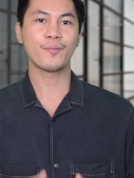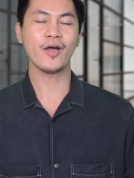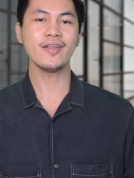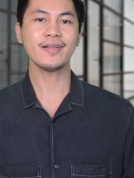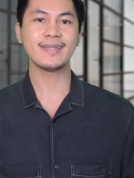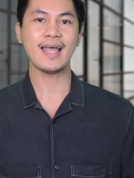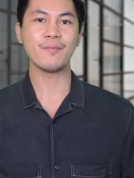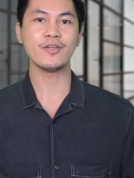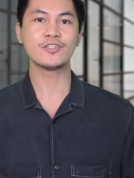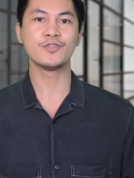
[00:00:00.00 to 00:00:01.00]
Product
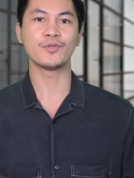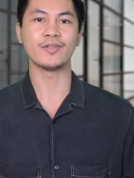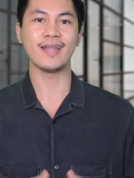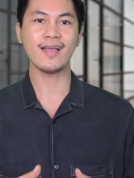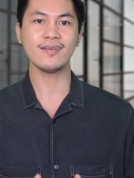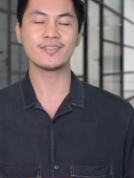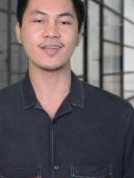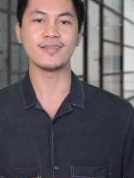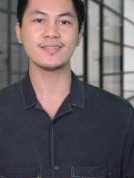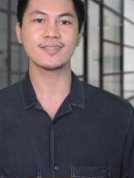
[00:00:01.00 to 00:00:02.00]
damage due to
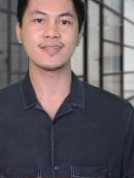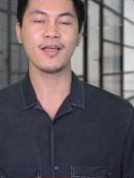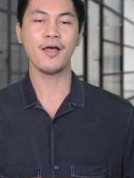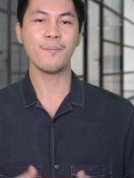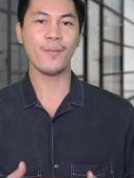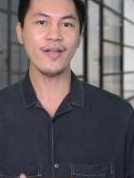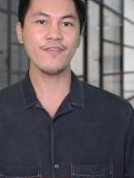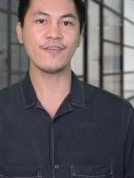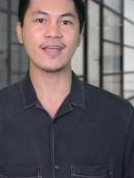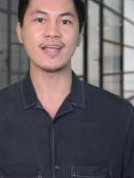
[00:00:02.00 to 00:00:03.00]
negligence,
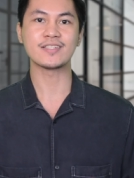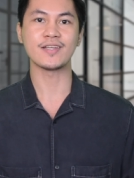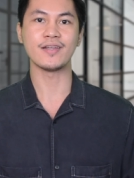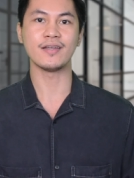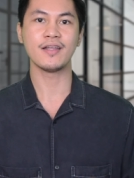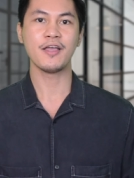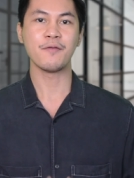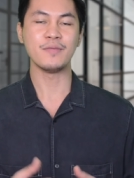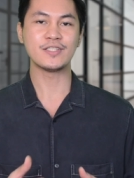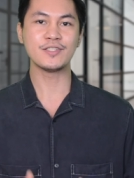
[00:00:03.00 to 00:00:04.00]
modification,
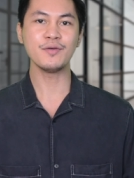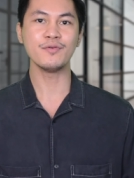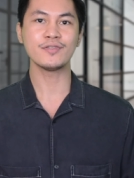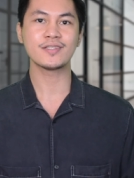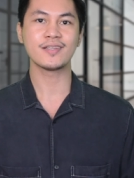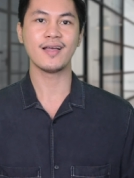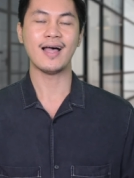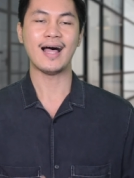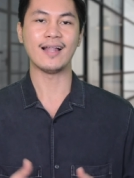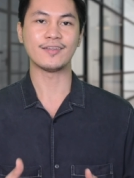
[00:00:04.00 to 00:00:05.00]
misuse,
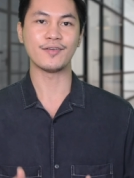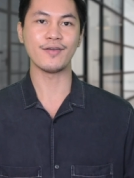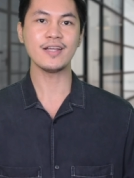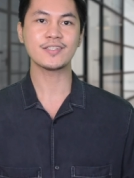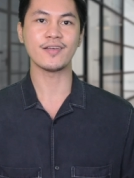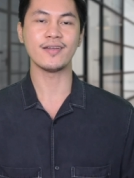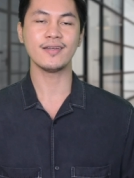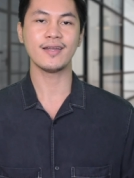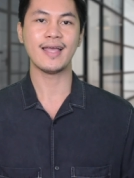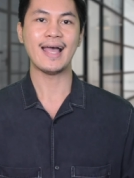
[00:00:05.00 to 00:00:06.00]
alteration,
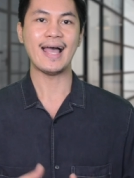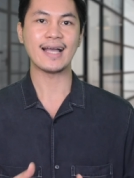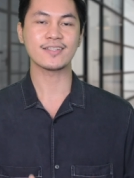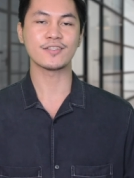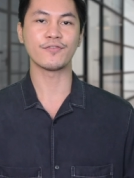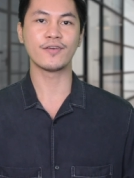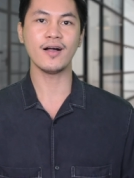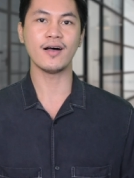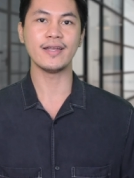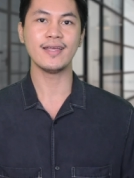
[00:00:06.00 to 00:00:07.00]
acts of
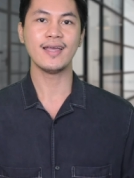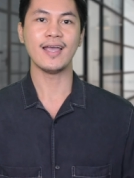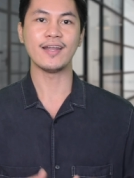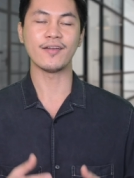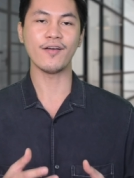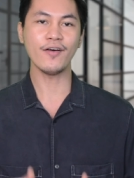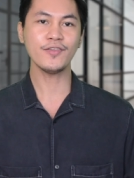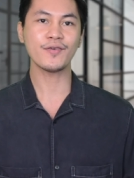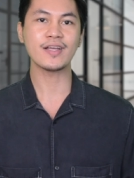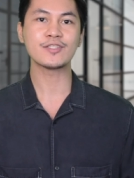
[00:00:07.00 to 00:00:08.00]
God, and
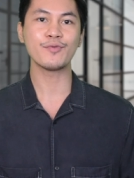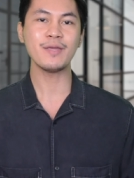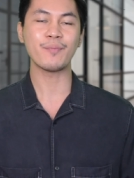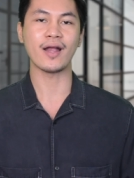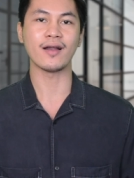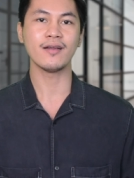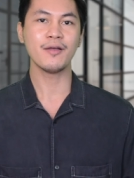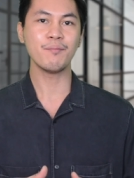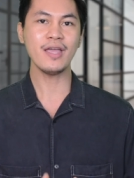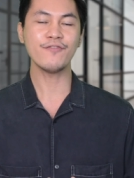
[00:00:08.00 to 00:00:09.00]
unauthorized repair
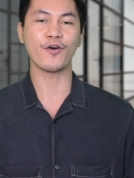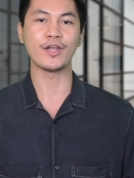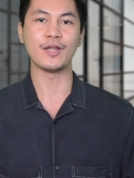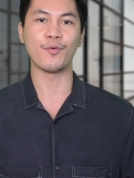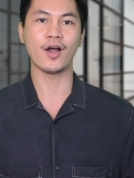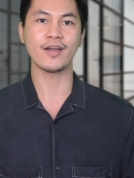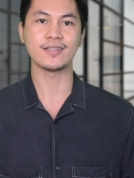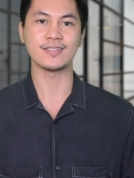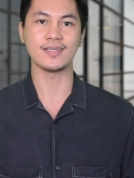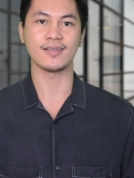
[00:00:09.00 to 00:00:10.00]
may void the
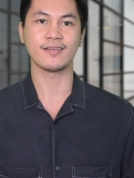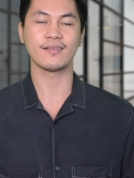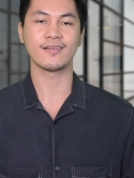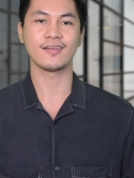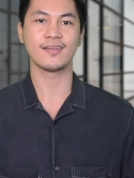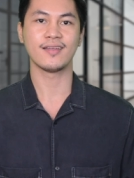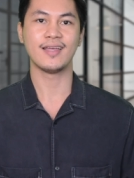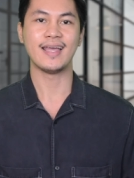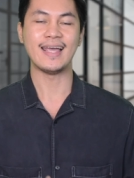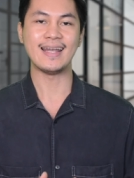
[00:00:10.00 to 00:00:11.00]
warranty.
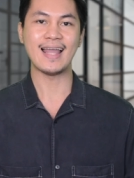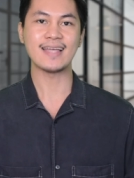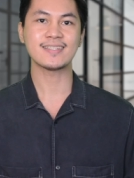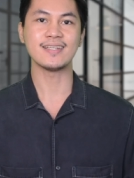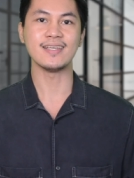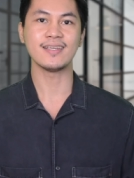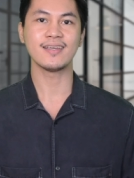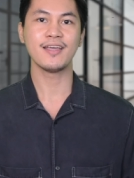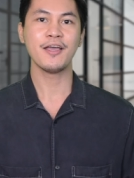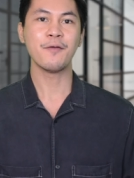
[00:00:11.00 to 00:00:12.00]
And lastly,
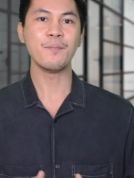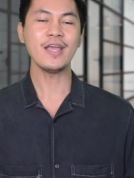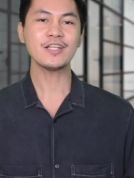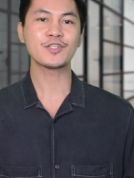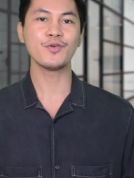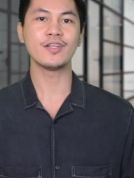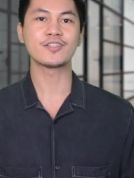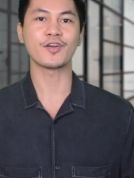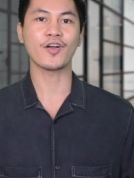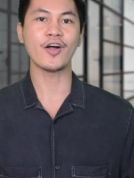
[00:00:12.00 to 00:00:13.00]
make sure
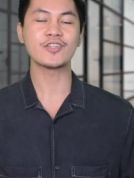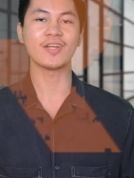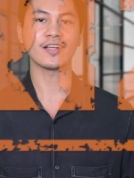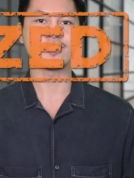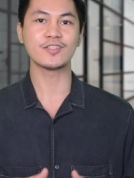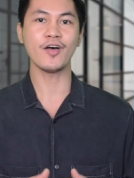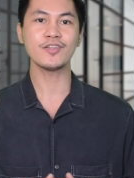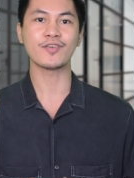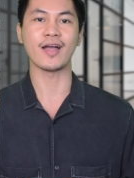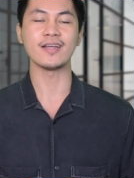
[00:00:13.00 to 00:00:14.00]
that your contract is
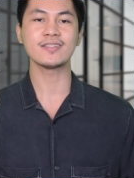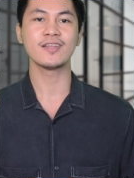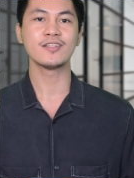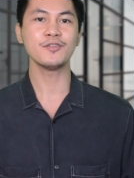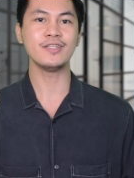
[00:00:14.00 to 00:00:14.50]
notarized to